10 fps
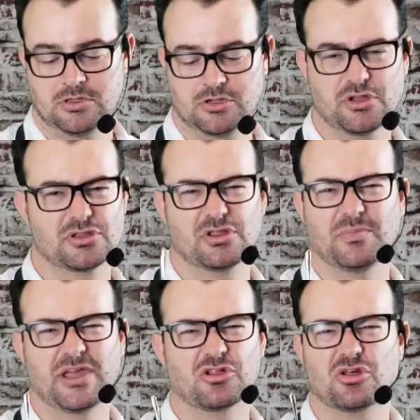just to
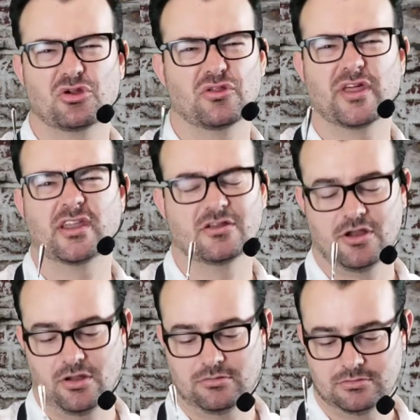make sure that
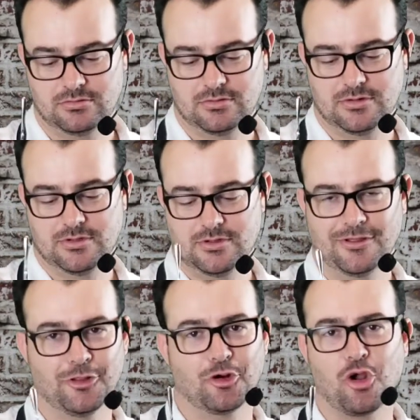
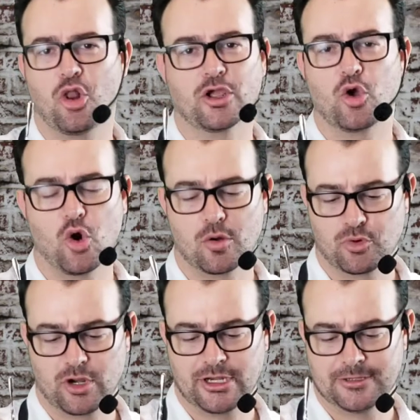they're all
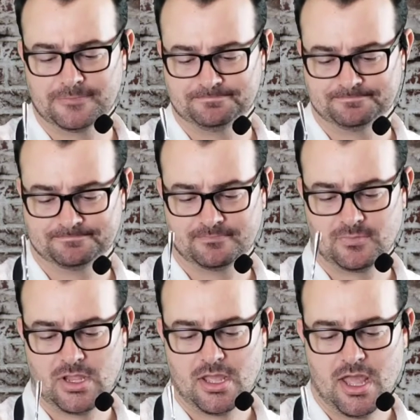incorporated.
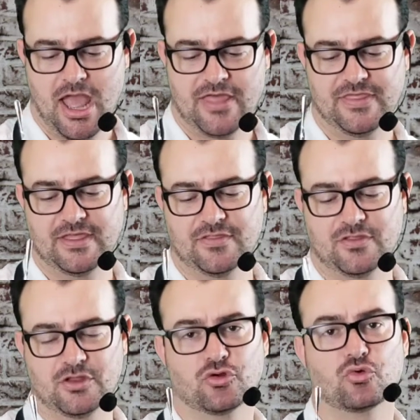I think
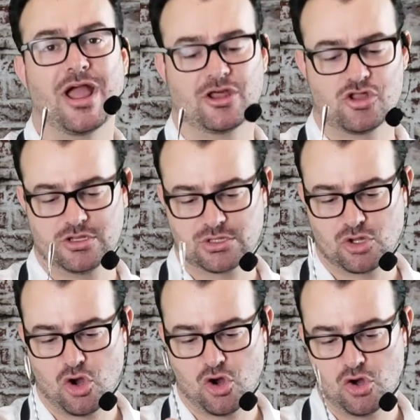the directions
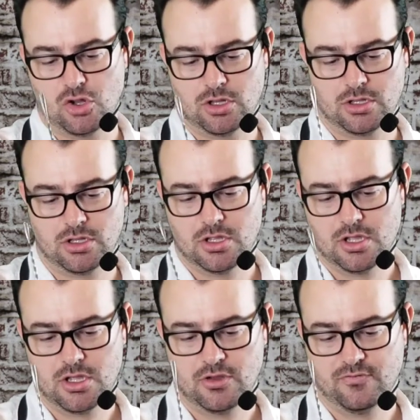call
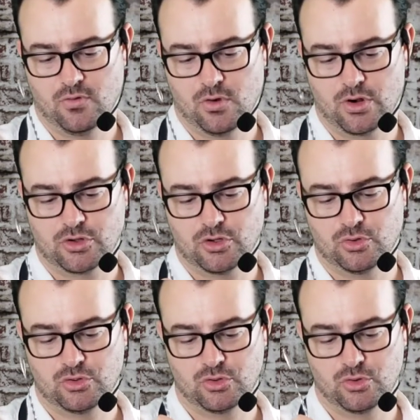for you
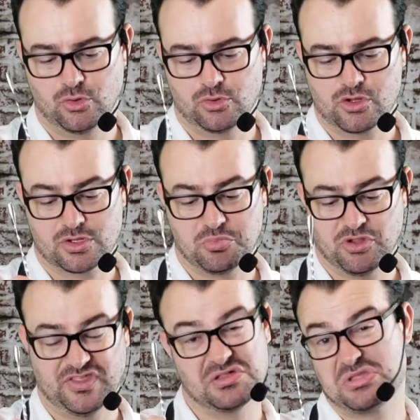to just
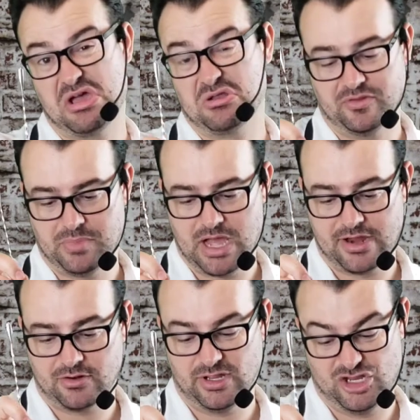put these down in the
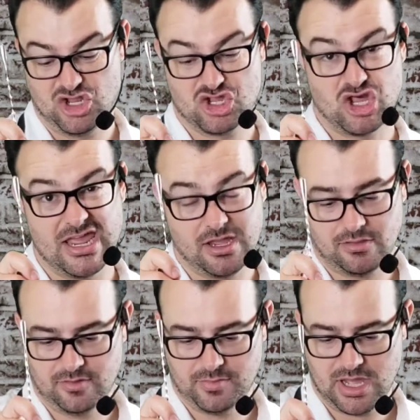bottle and
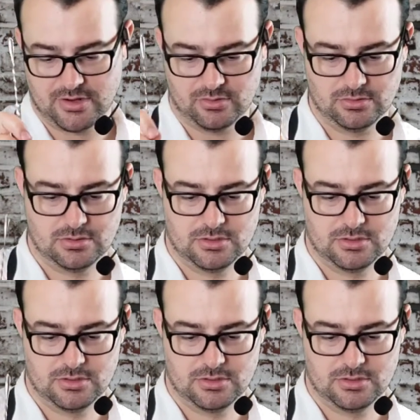shake the bottle,